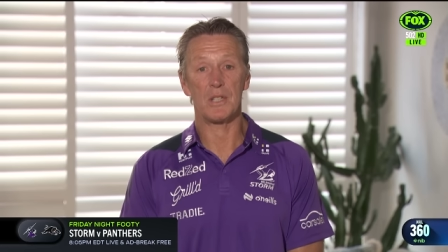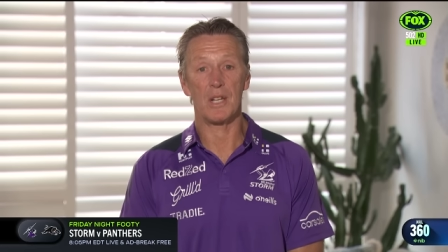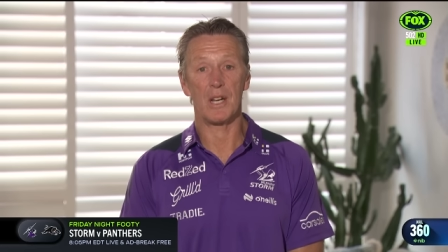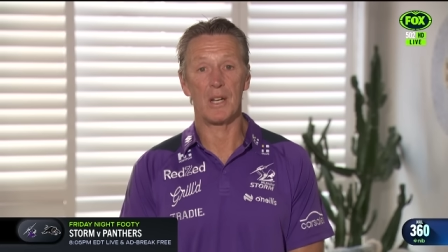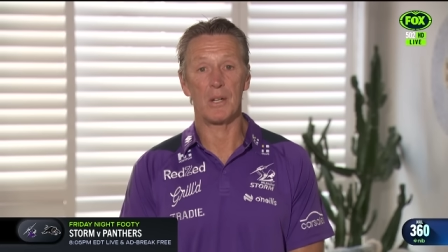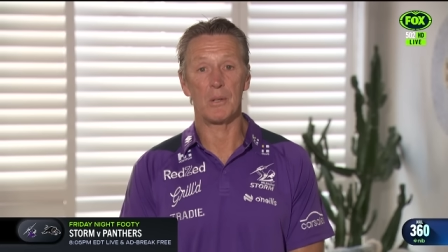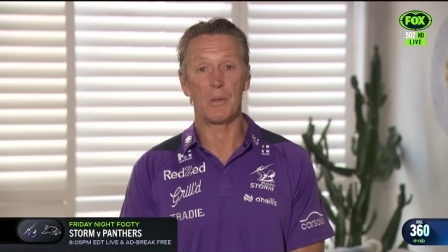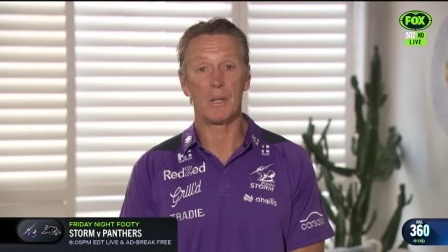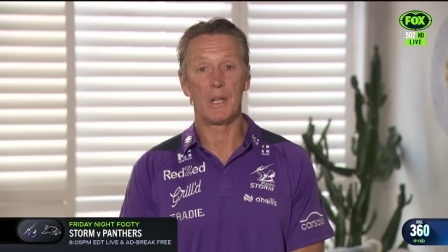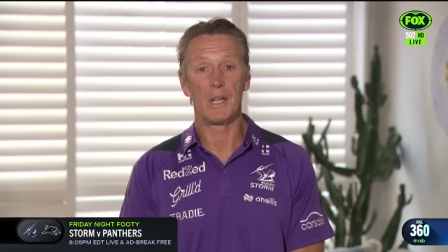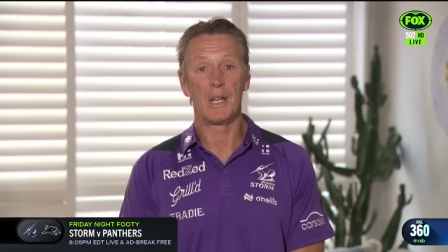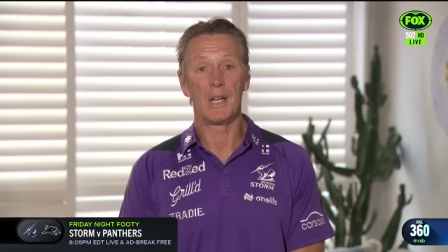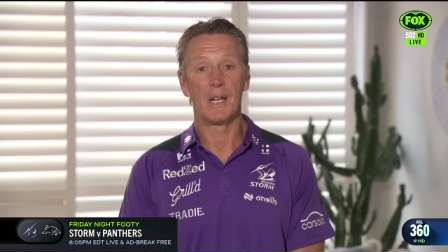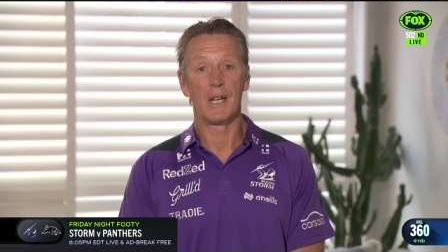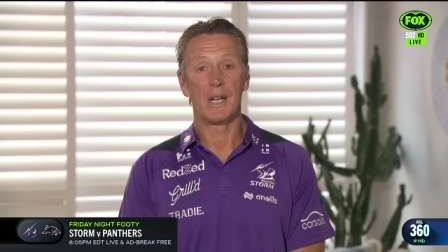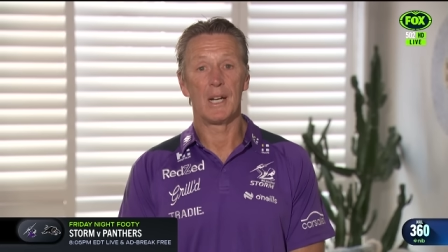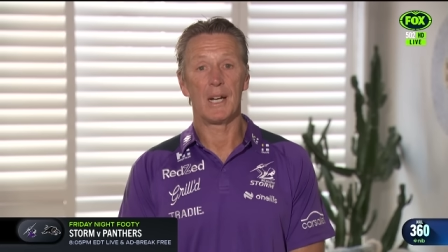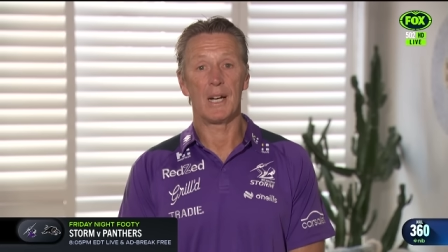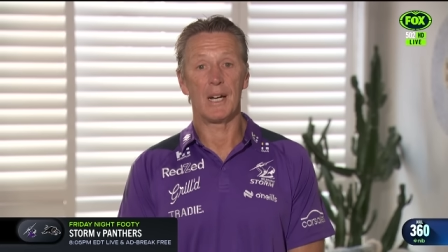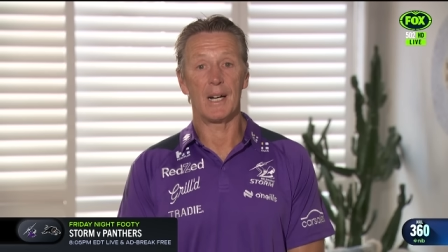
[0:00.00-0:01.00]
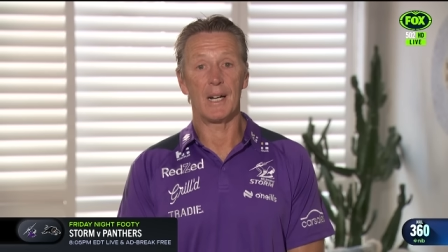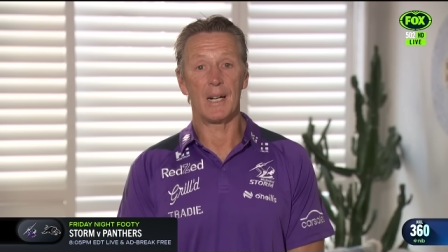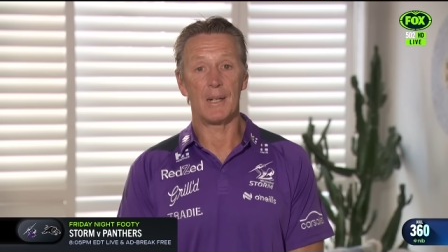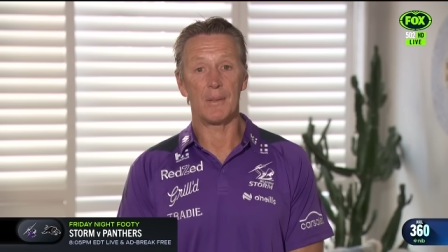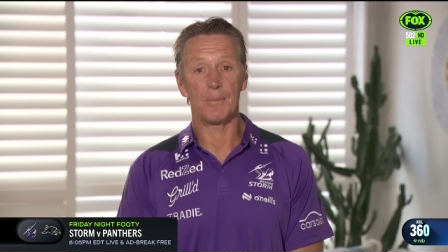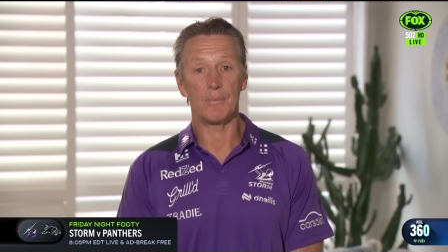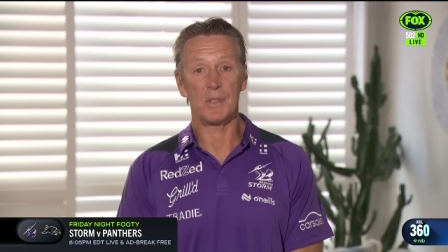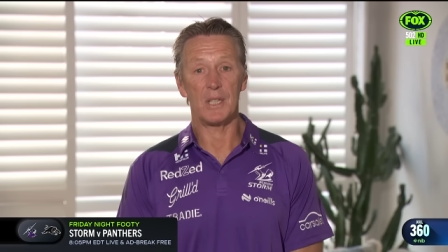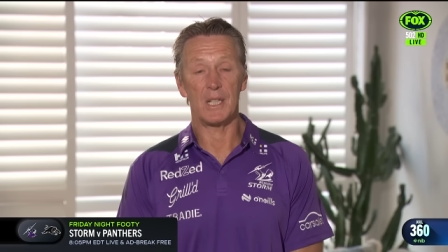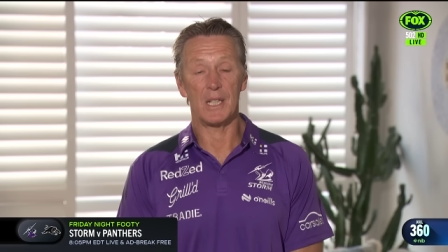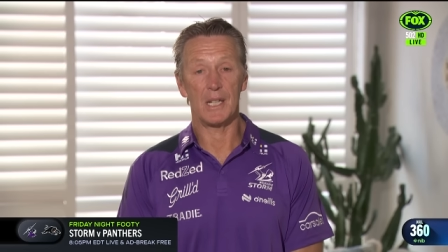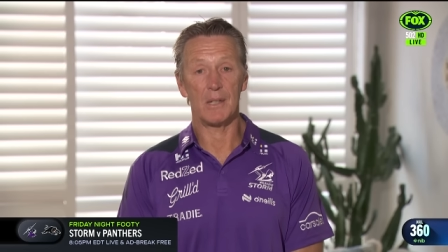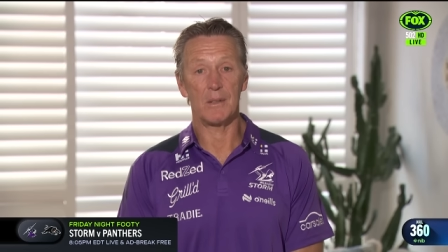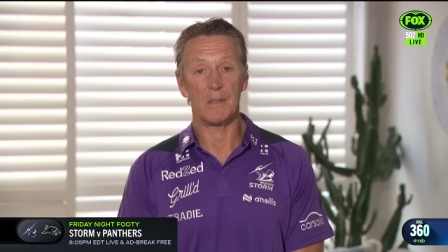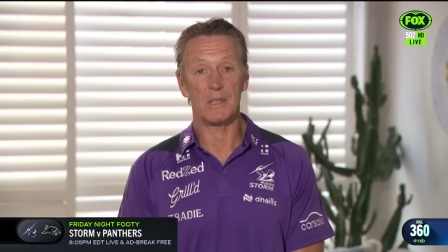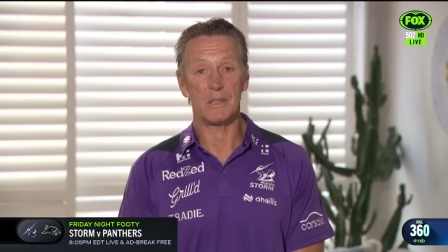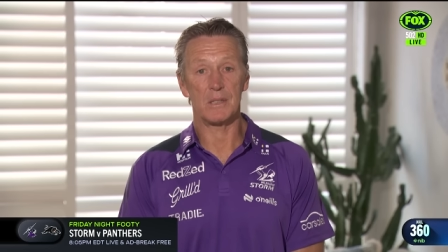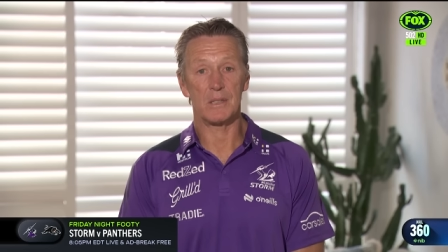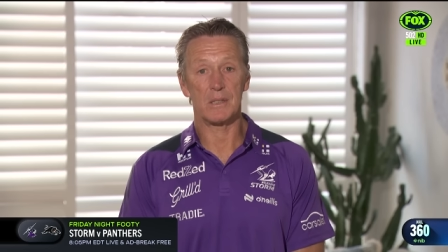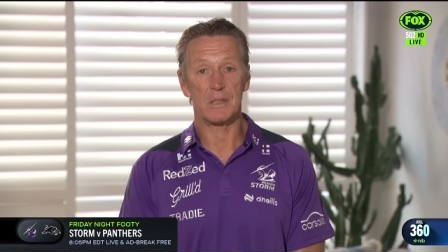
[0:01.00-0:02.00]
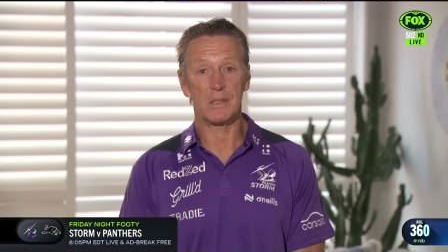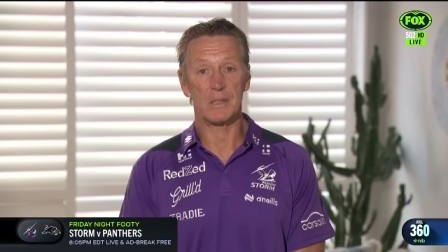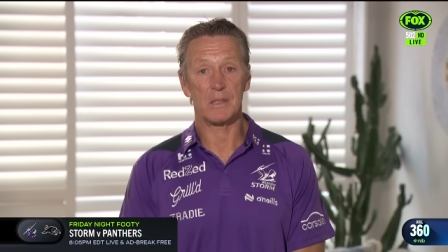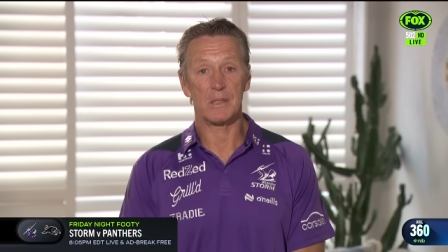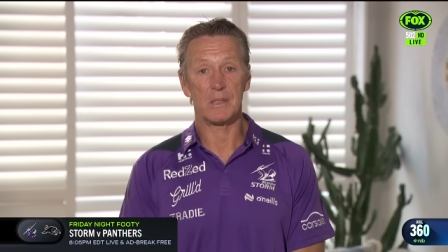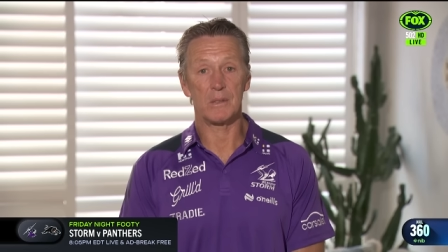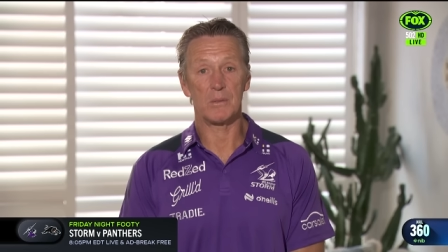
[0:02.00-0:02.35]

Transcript: So, um, you know, he's,